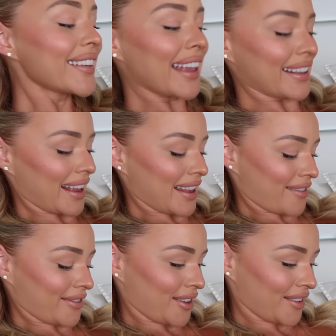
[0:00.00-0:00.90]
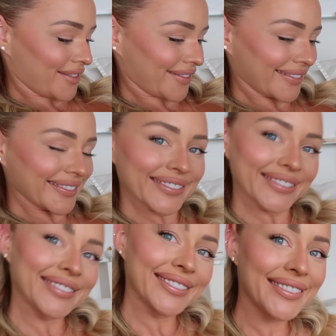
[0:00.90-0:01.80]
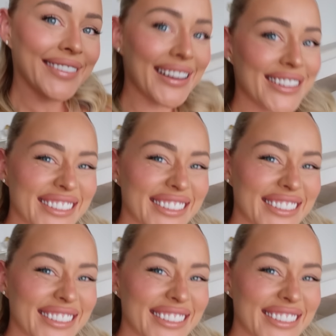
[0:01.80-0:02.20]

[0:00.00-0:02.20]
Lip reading: Yes, I love you. They're so